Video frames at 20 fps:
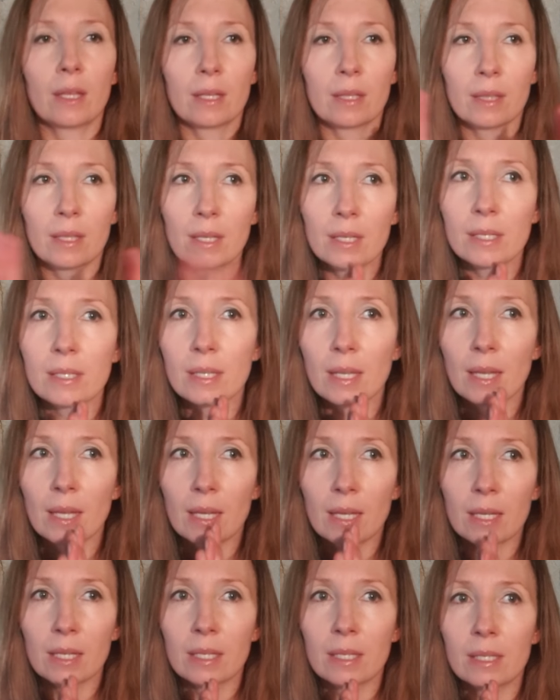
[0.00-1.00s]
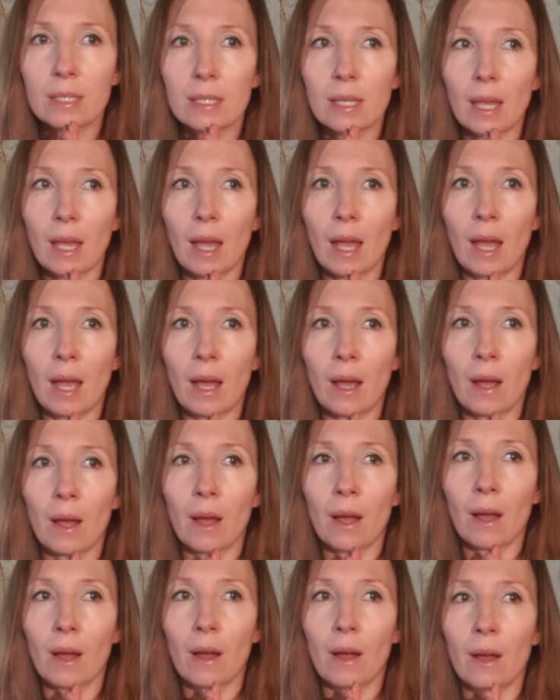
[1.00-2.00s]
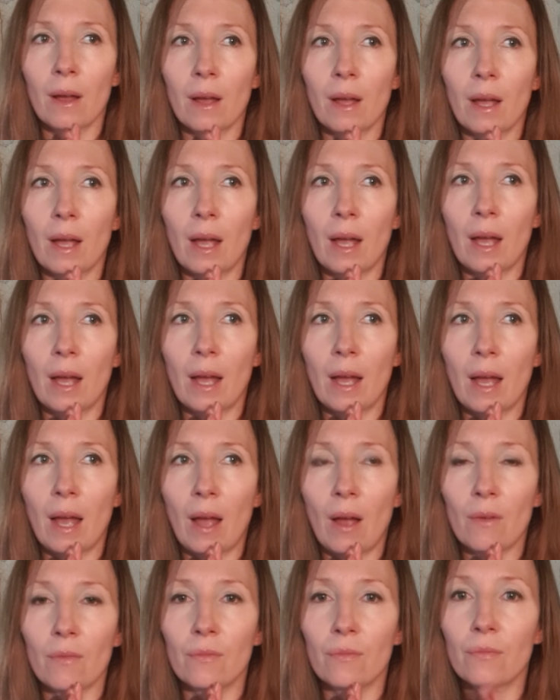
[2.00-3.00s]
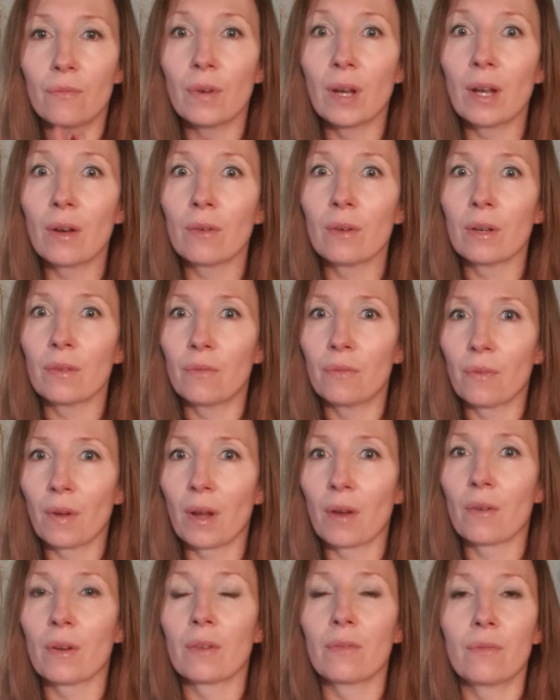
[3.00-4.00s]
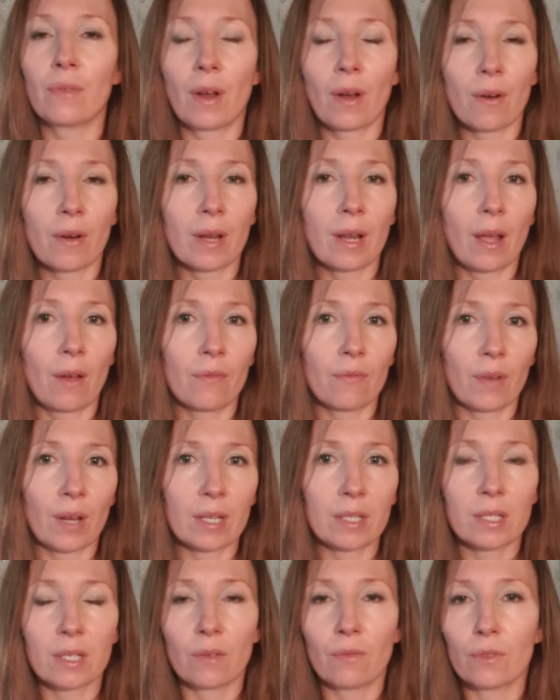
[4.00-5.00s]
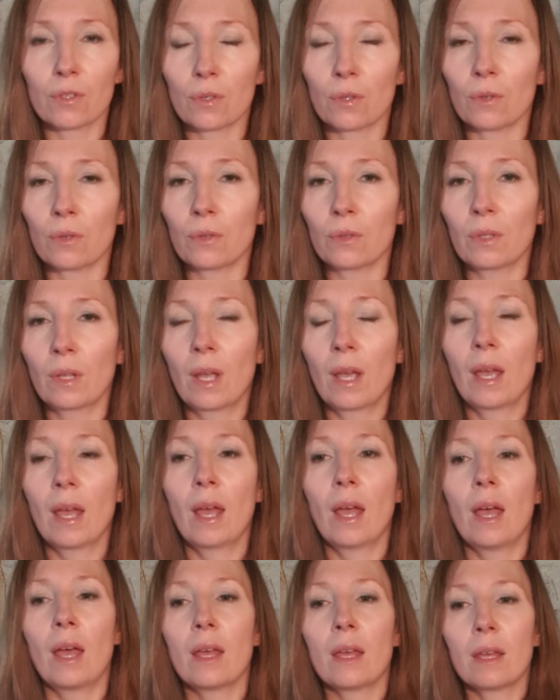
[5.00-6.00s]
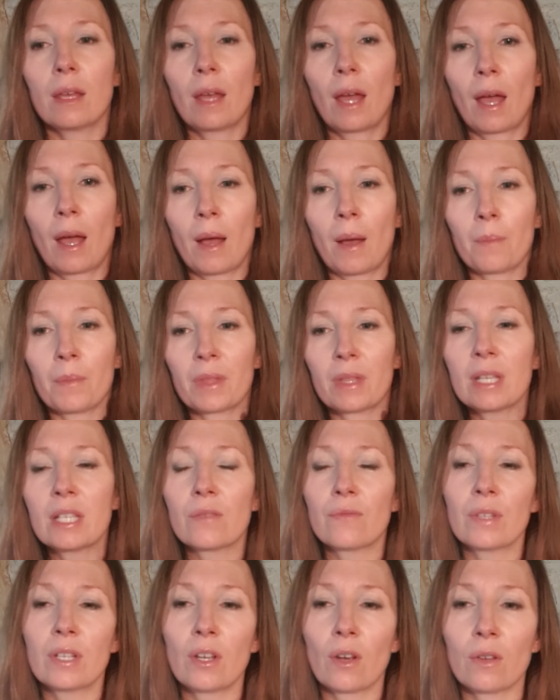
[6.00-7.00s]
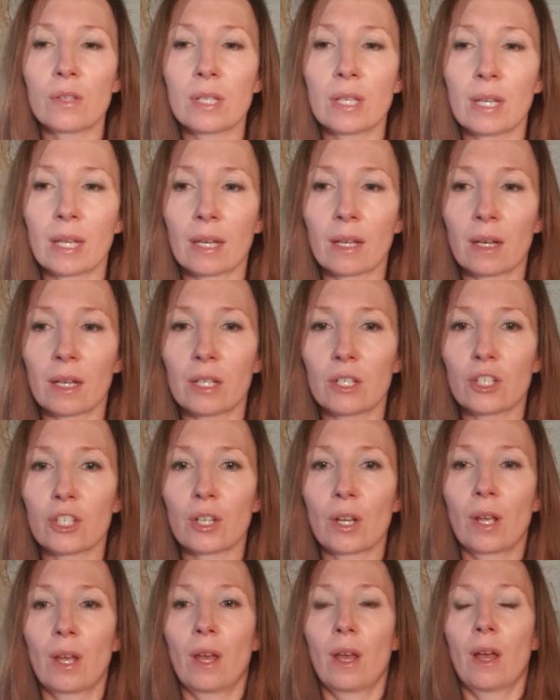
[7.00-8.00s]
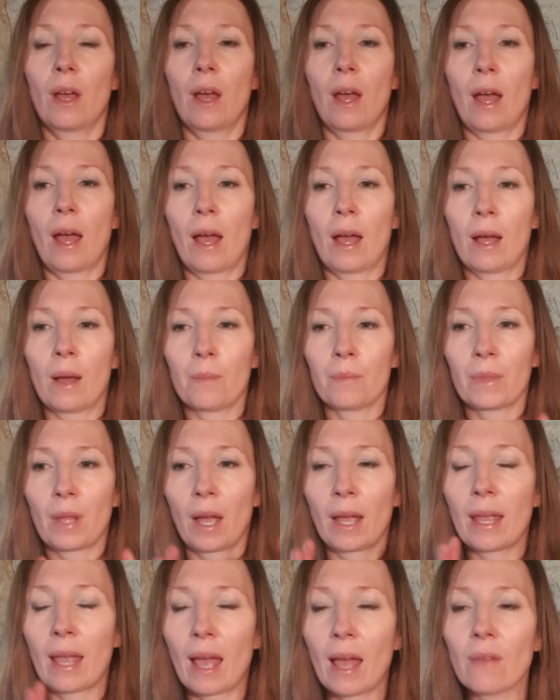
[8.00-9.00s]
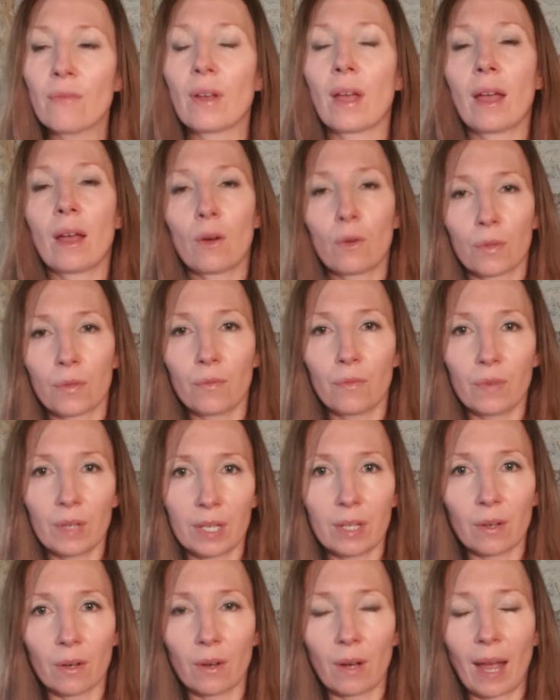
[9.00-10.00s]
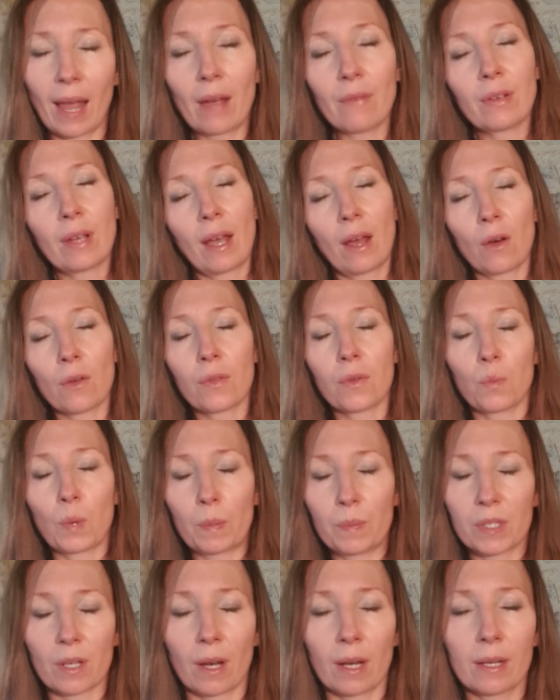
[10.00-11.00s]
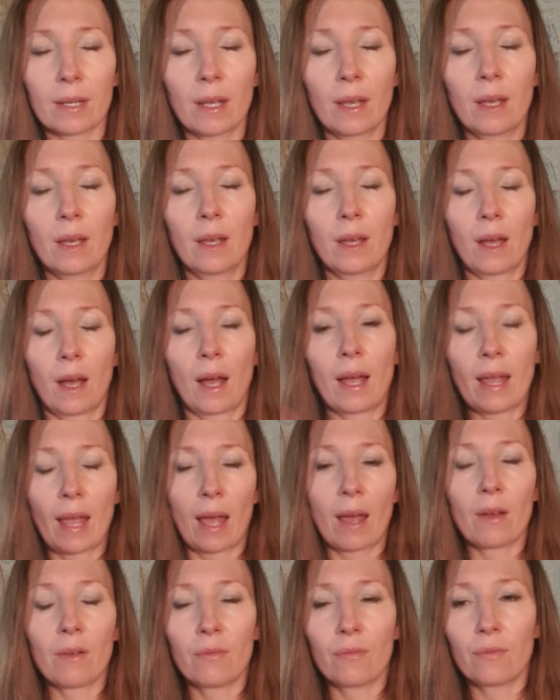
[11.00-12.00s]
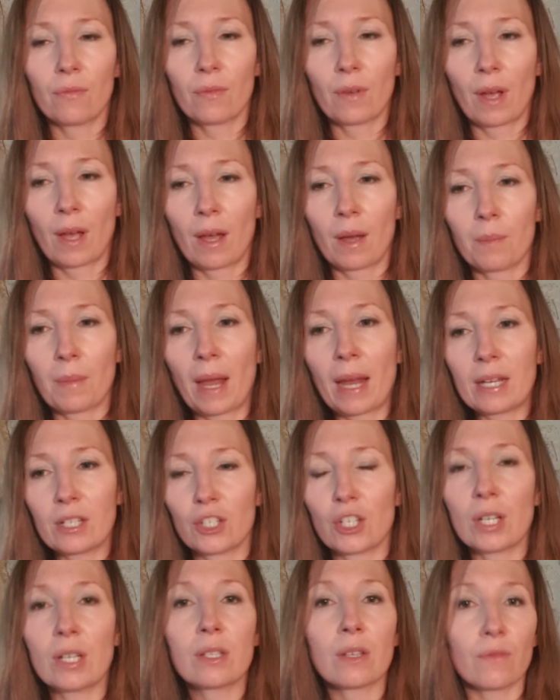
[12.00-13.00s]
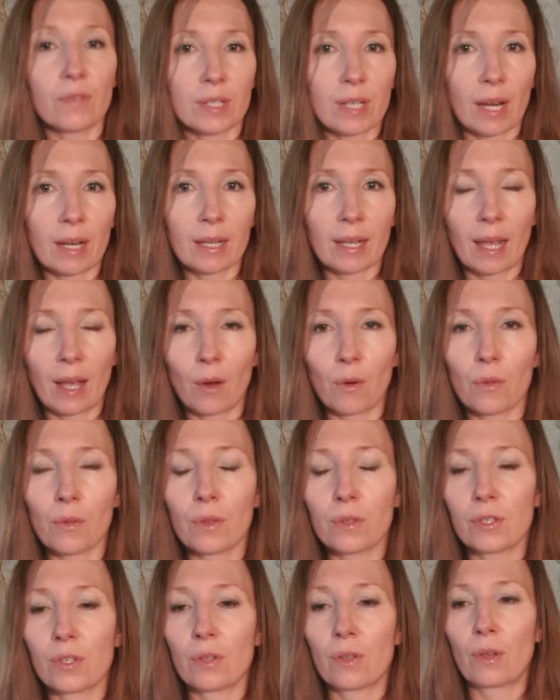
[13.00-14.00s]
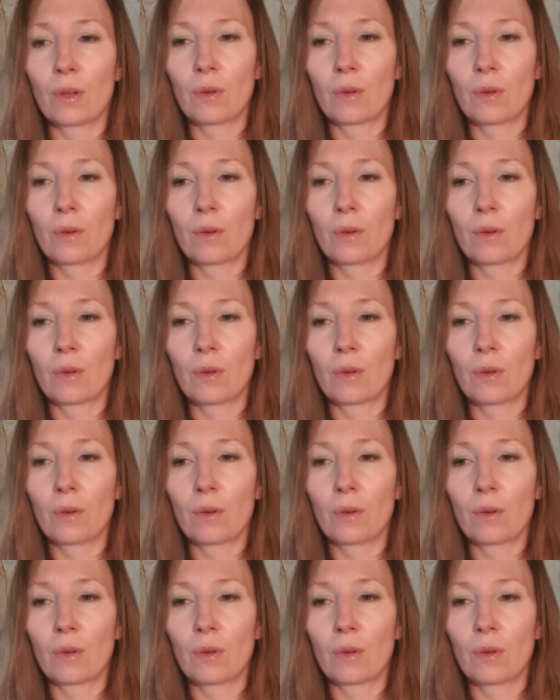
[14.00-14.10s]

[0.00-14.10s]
this is a very, very, very effective tool. This video is in English. I have a health video. I have a health website. I have 8 years of studying health,